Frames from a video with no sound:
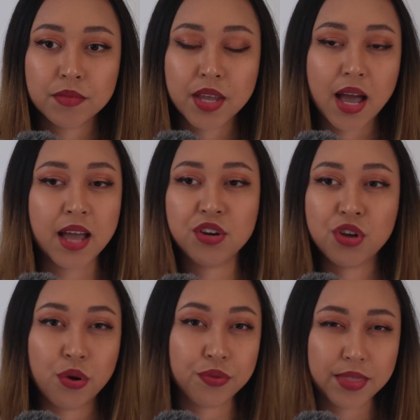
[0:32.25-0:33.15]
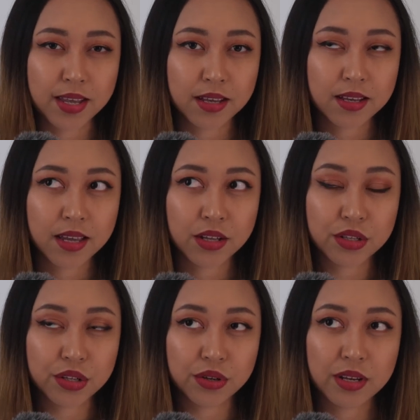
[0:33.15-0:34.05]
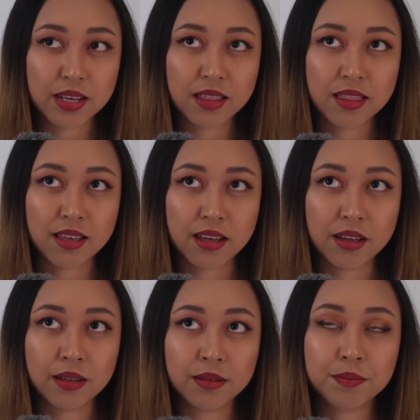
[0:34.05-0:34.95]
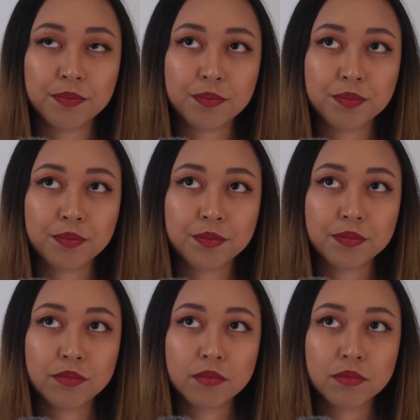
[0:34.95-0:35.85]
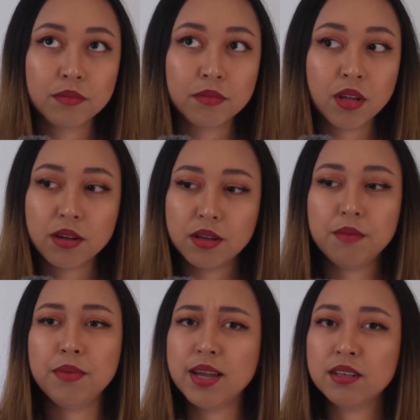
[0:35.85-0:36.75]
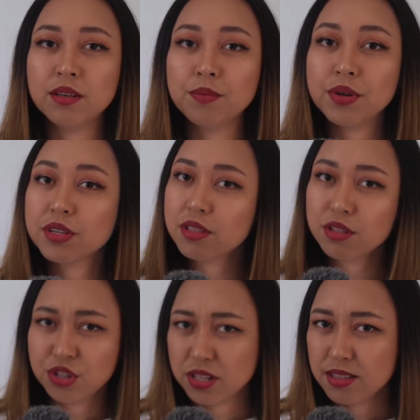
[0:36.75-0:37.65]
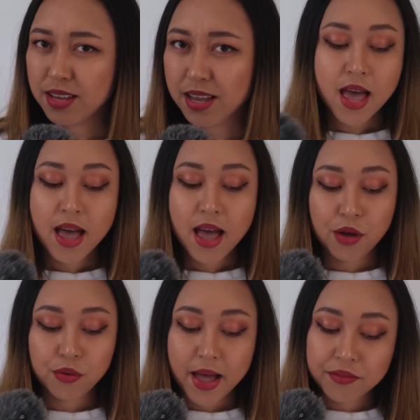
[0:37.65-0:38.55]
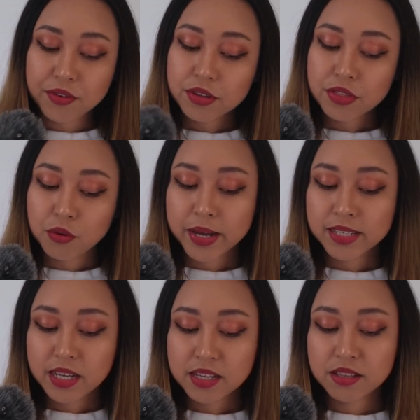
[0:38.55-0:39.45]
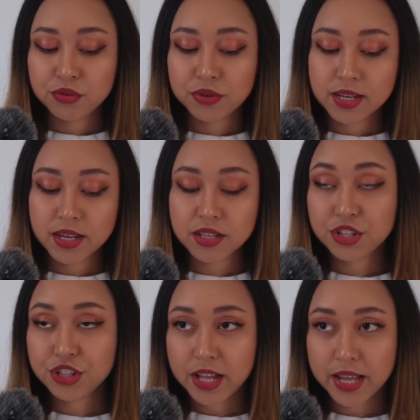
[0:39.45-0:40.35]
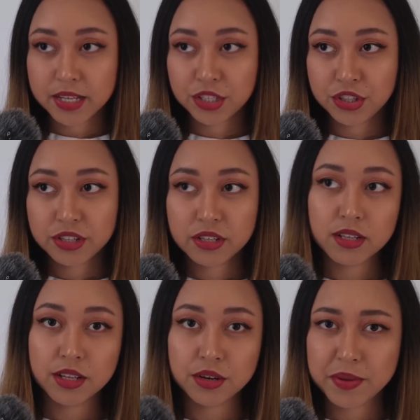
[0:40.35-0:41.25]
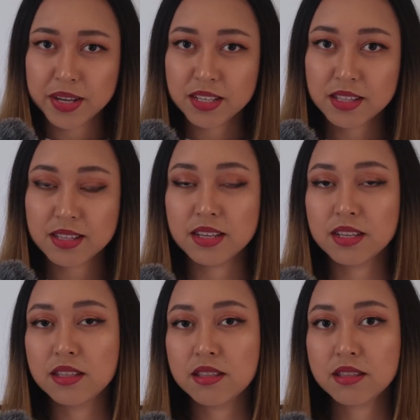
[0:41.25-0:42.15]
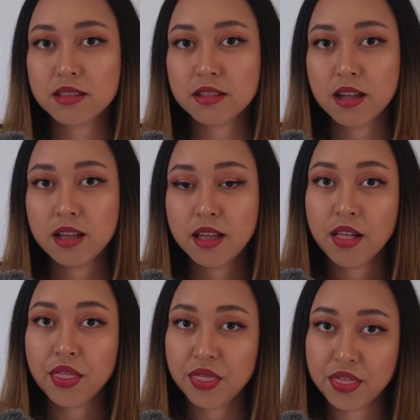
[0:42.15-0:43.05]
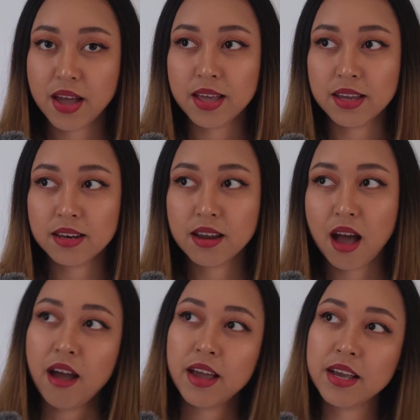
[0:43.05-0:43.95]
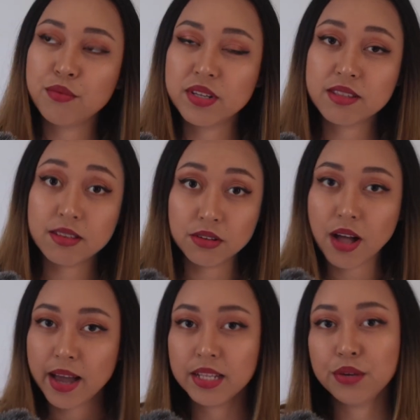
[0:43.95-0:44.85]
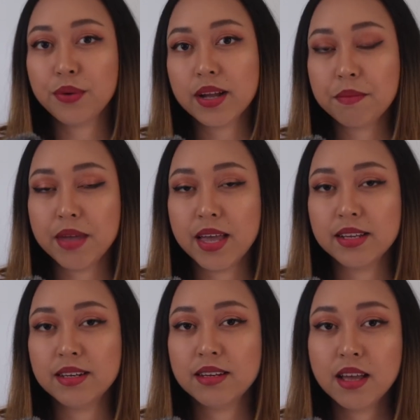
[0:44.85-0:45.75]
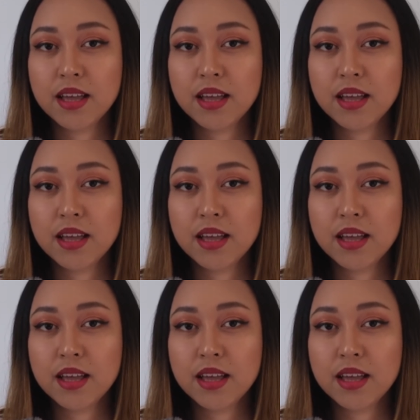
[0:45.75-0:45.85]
I don't think including the companion books just yet. However, though my taste in reading has changed a little bit since then, I would still highly recommend